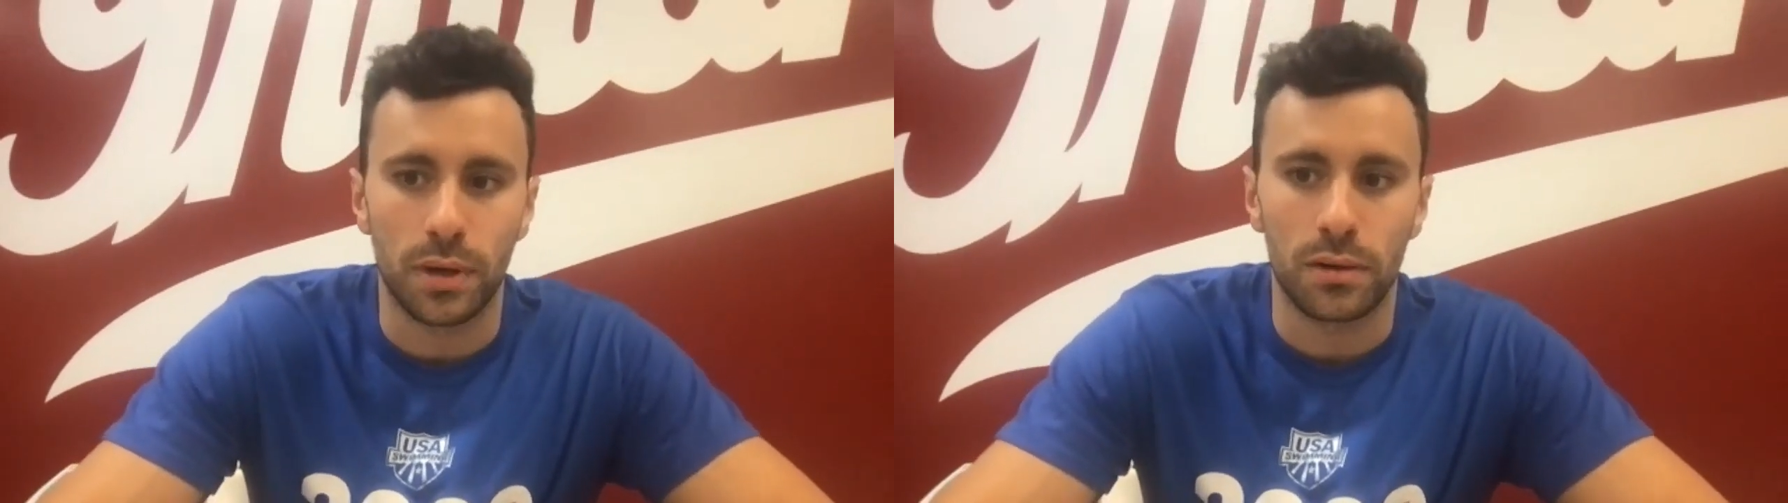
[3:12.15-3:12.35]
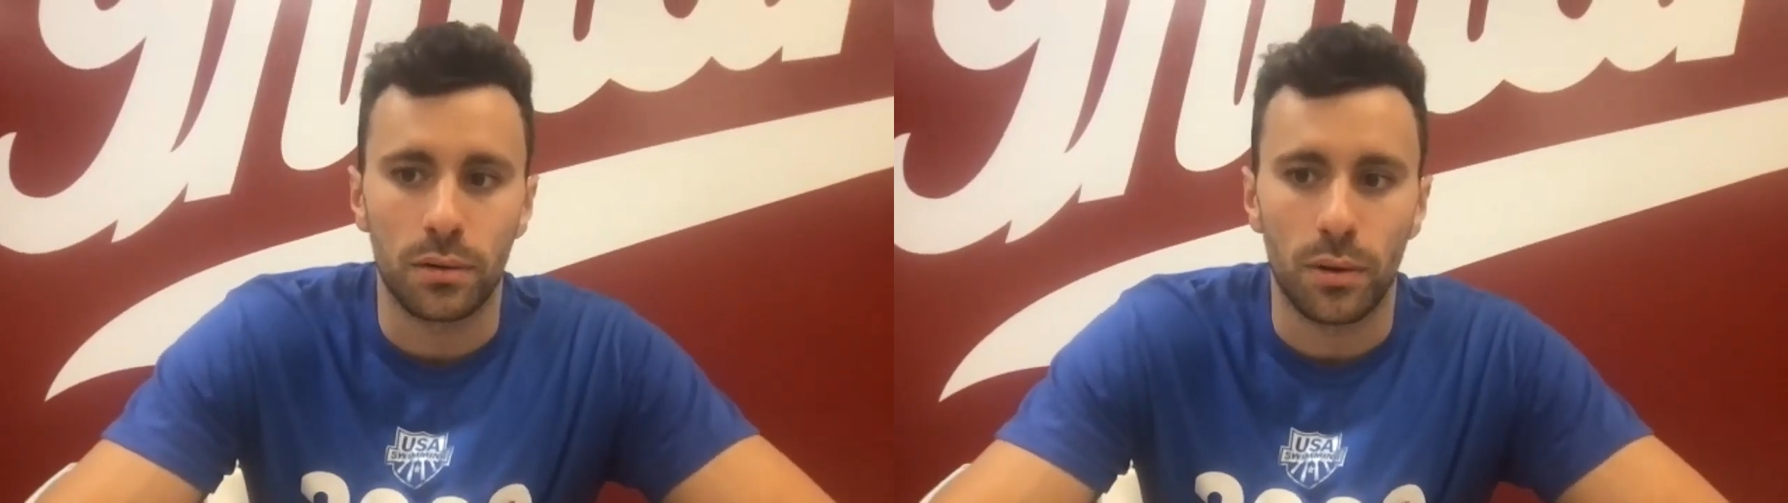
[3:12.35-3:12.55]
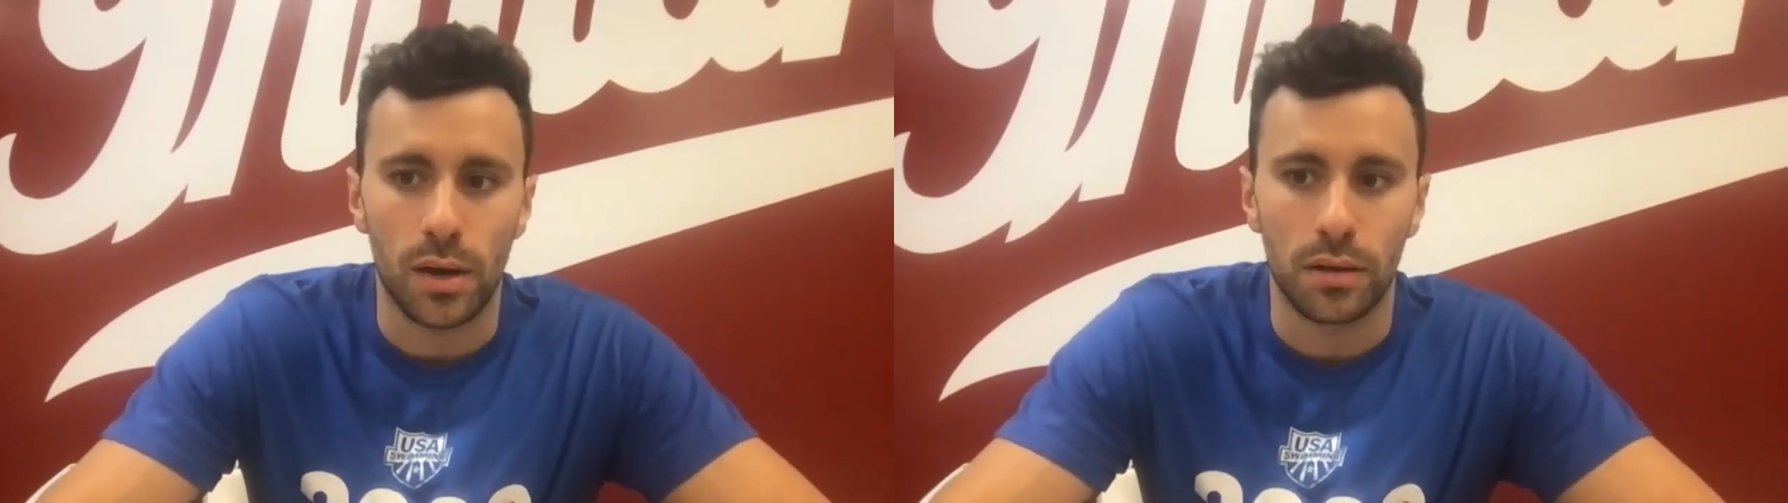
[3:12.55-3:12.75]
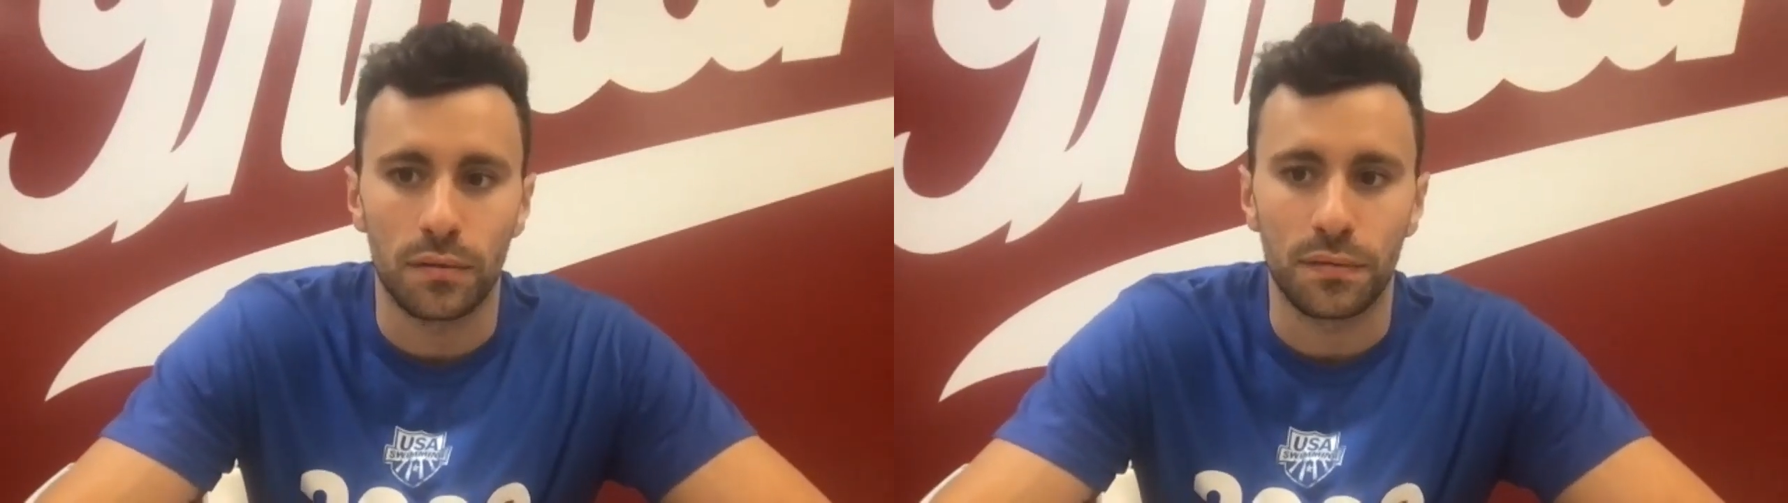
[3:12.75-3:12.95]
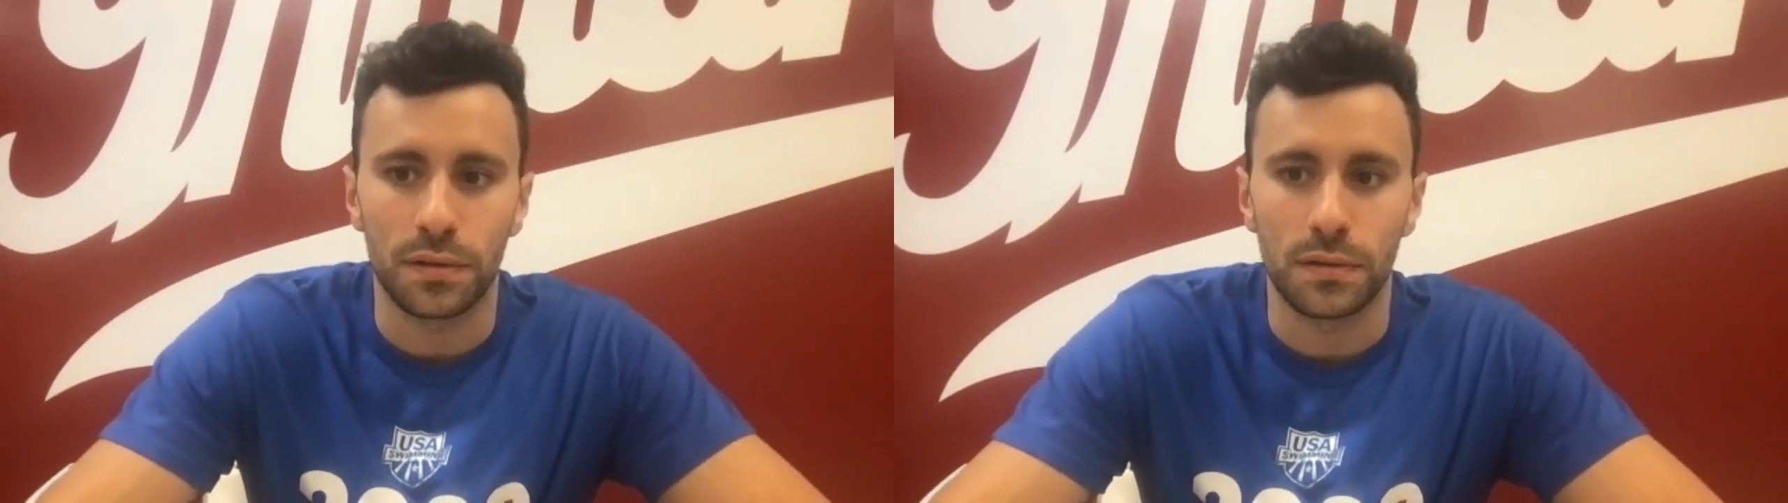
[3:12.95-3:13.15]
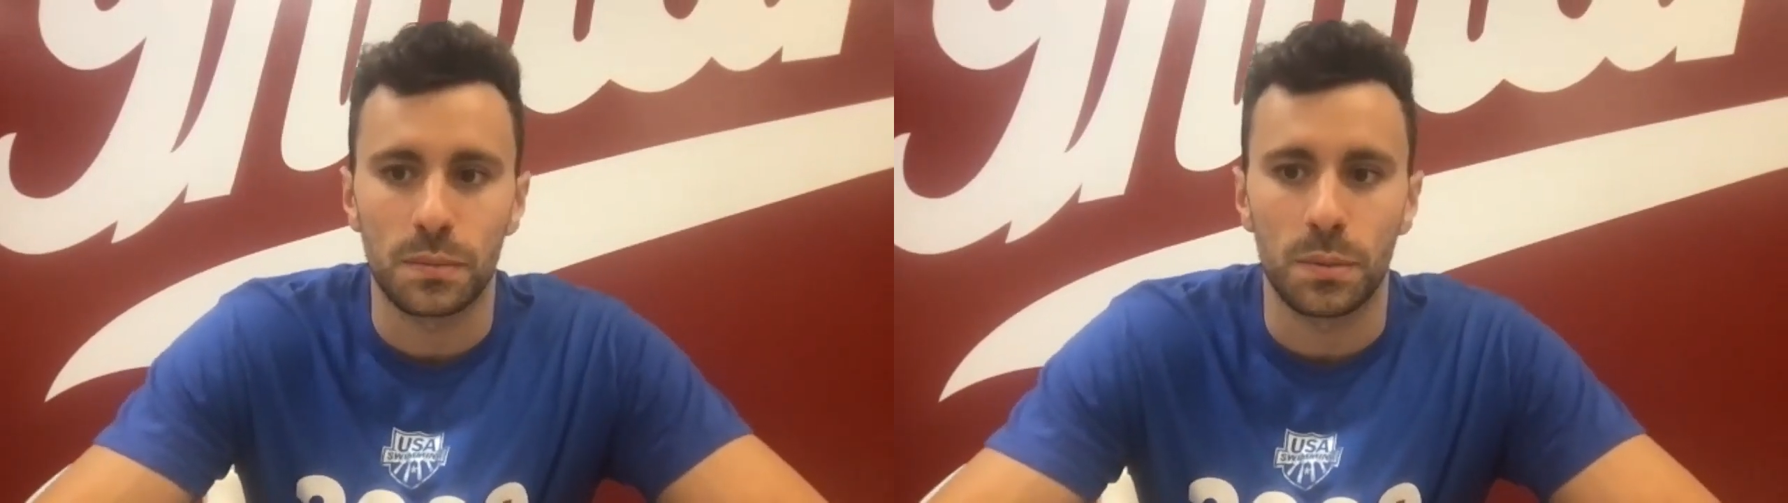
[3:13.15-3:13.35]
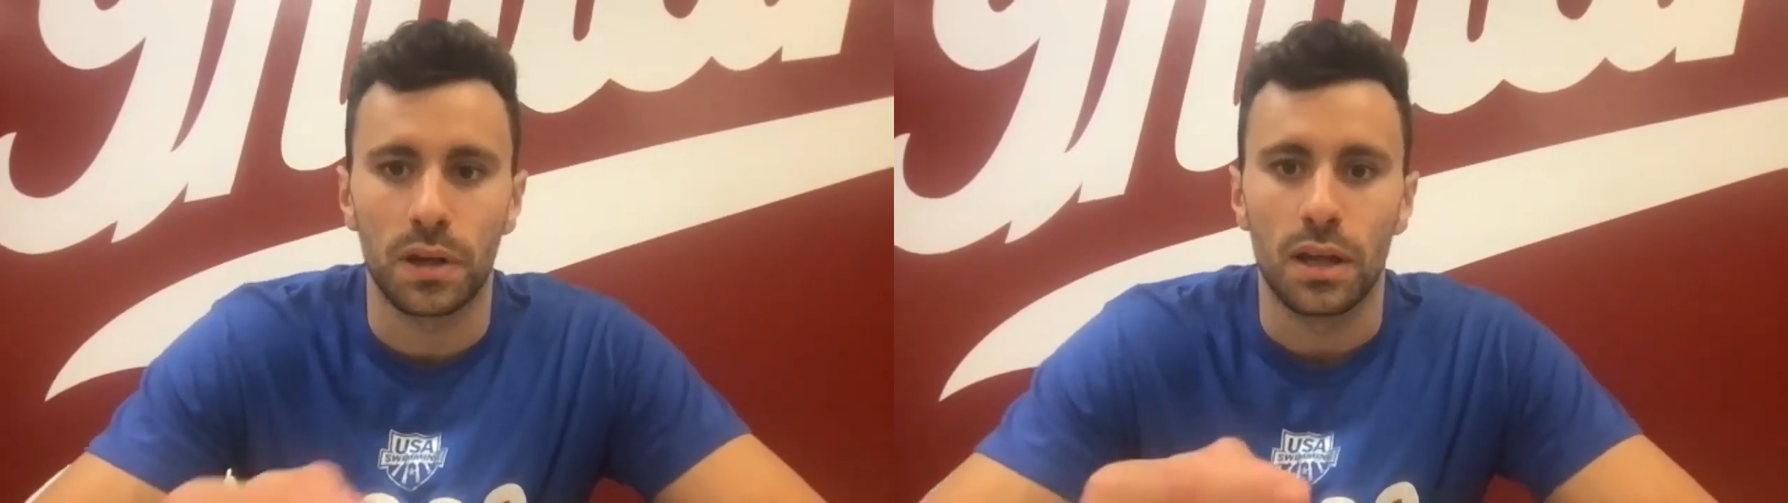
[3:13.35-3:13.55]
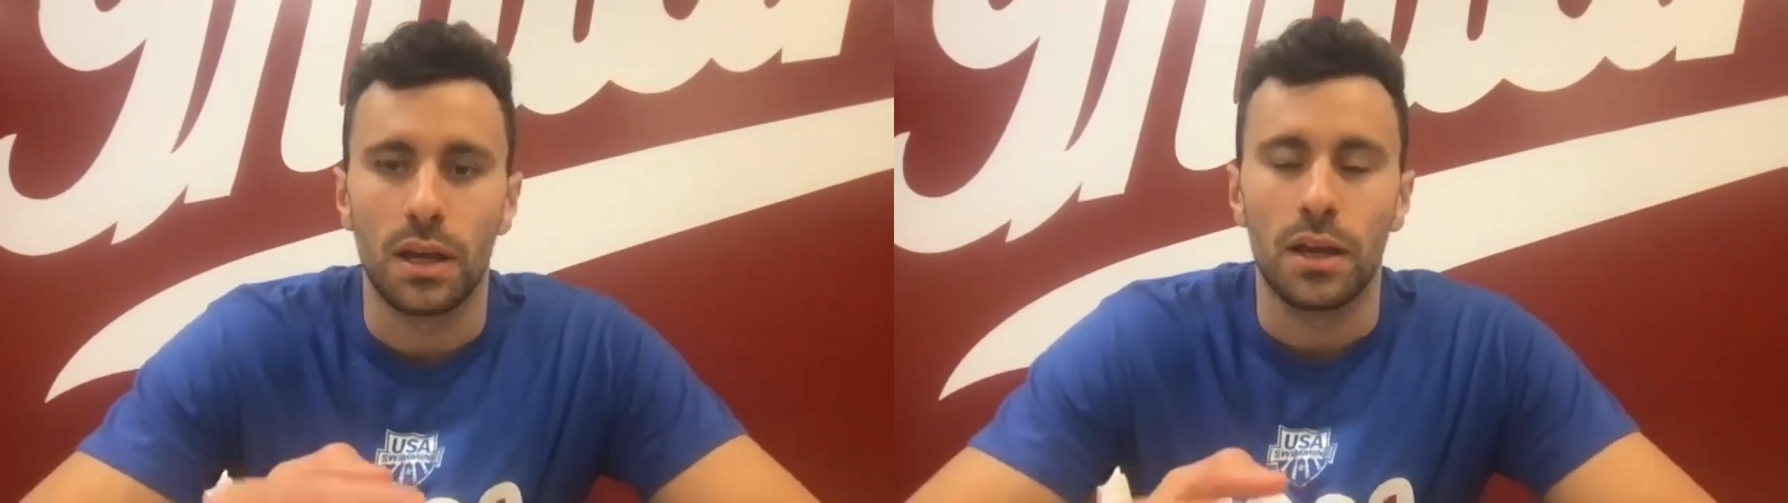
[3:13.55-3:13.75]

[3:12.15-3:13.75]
I don't know how that feels, but